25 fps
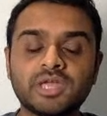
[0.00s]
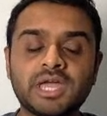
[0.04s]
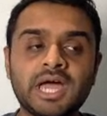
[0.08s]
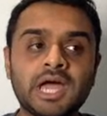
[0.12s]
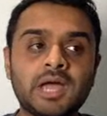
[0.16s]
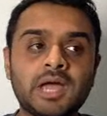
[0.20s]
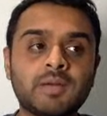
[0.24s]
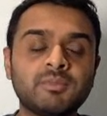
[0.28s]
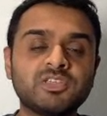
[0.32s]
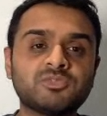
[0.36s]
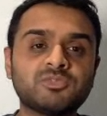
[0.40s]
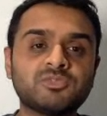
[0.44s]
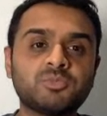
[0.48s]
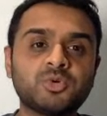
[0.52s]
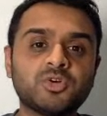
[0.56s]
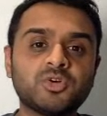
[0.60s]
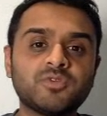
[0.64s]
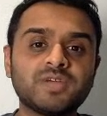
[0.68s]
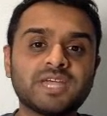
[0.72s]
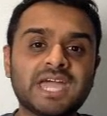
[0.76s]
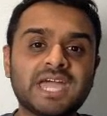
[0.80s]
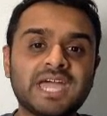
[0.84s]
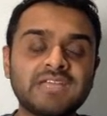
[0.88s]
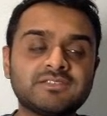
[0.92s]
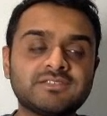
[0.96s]
It's more of a
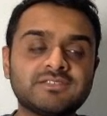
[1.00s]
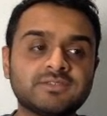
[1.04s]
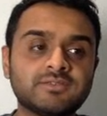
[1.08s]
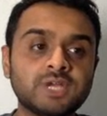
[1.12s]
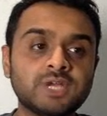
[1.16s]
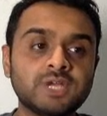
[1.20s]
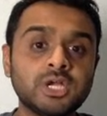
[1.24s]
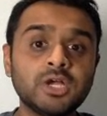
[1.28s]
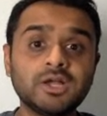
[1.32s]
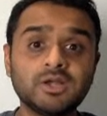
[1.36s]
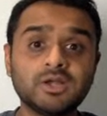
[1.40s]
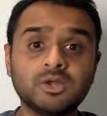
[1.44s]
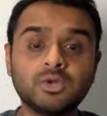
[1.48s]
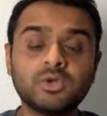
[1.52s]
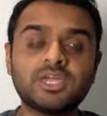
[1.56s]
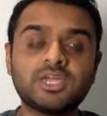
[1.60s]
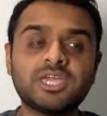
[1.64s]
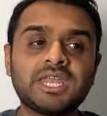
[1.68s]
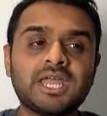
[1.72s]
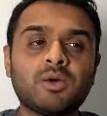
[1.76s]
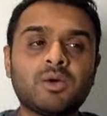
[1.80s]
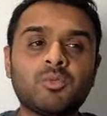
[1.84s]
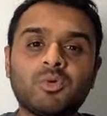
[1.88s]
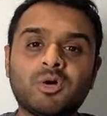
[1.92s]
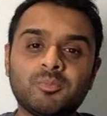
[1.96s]
case of looking
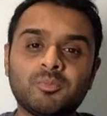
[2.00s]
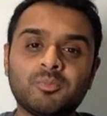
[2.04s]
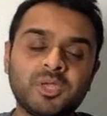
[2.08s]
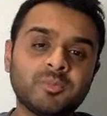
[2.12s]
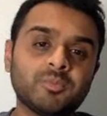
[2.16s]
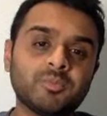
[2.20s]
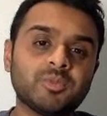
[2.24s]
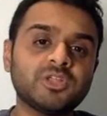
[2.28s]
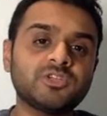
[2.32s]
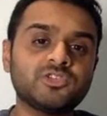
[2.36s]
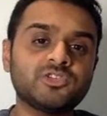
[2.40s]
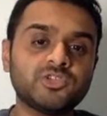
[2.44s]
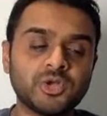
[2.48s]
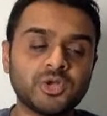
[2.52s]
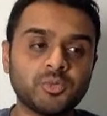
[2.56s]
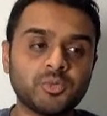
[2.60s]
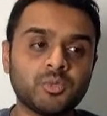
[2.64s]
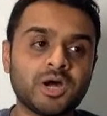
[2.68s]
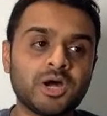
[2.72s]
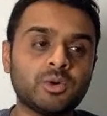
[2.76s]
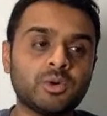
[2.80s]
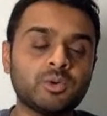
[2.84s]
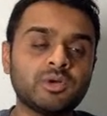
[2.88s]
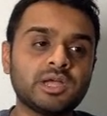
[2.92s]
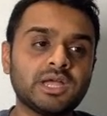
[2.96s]
at what people are doing
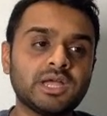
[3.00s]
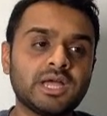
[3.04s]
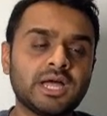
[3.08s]
well.